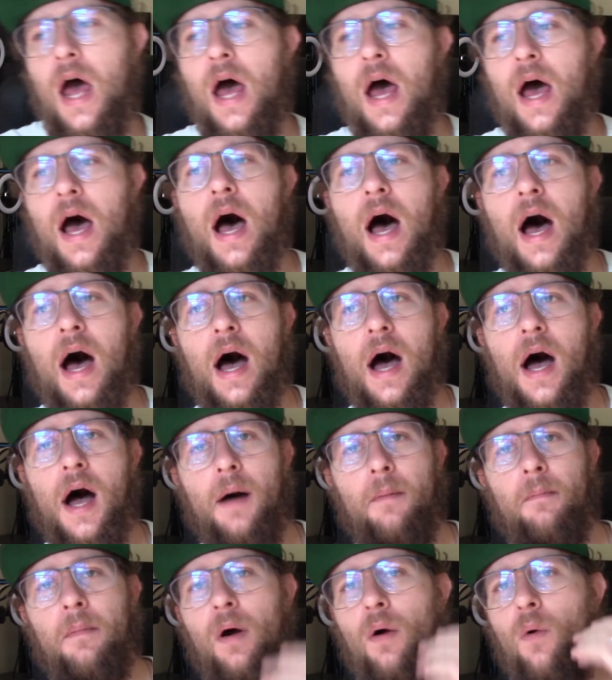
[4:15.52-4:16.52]

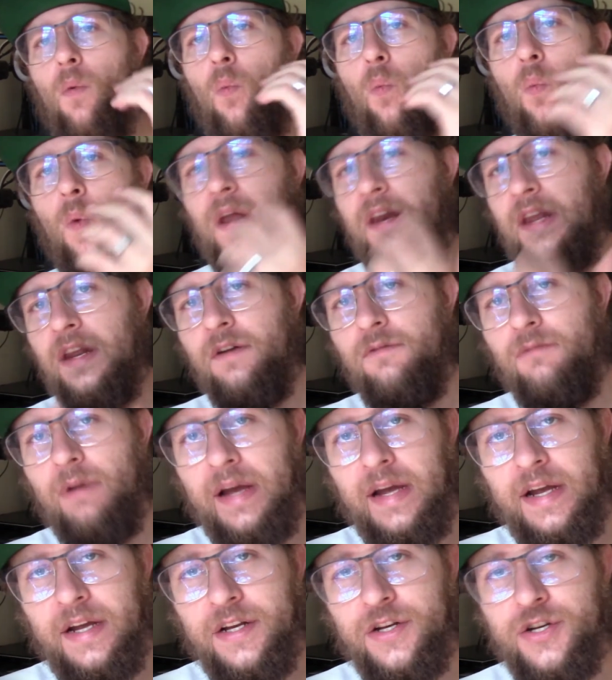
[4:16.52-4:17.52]
When in a
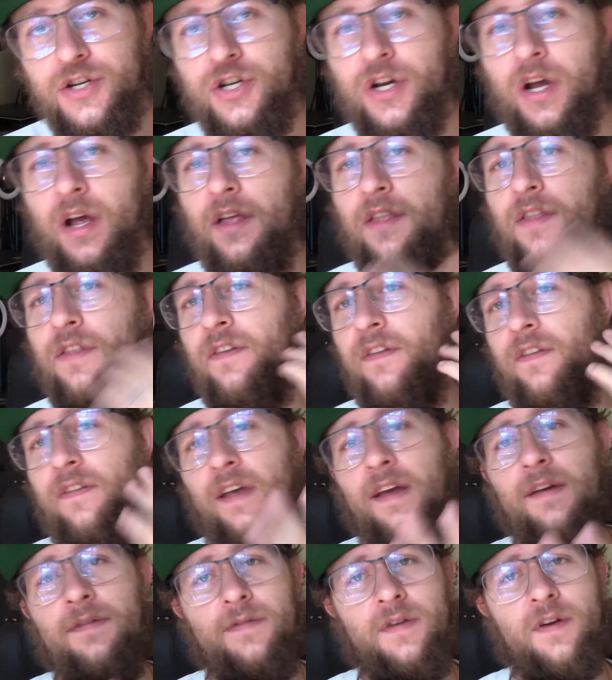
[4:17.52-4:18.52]
range, the
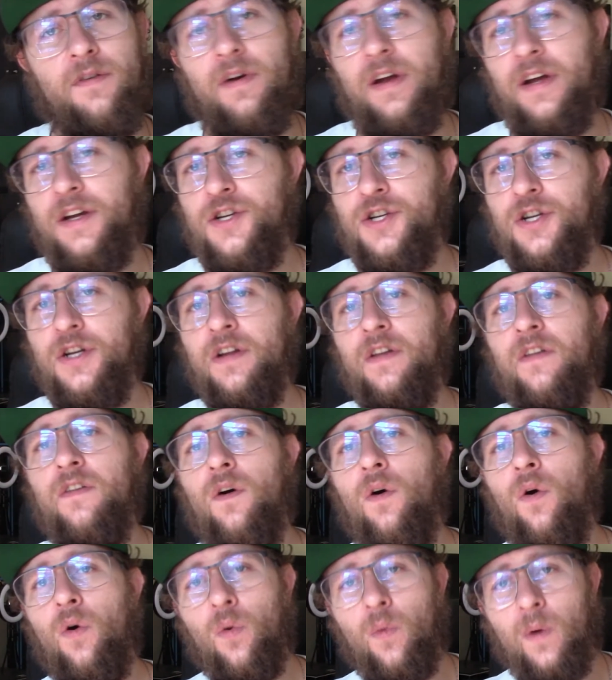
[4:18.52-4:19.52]
safe direction is
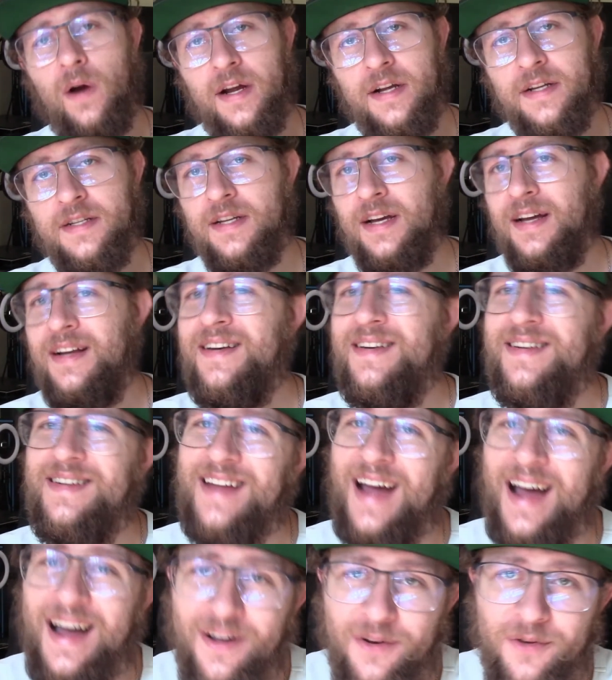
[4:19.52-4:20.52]
always
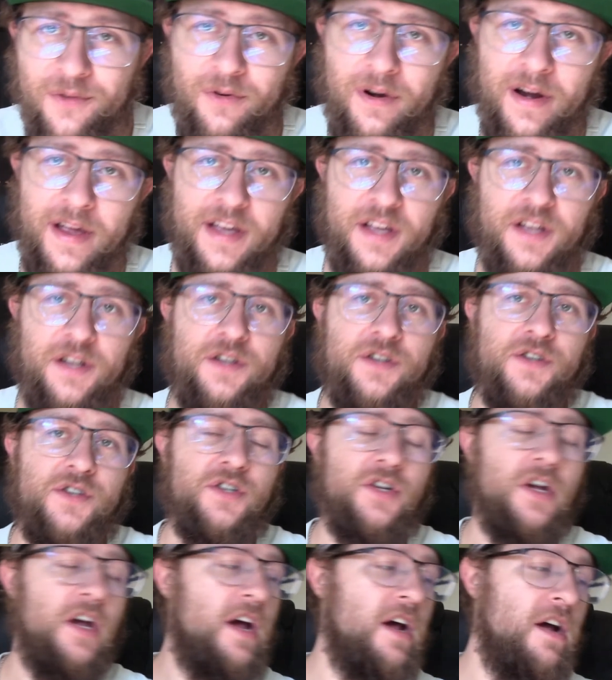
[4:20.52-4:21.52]
down range.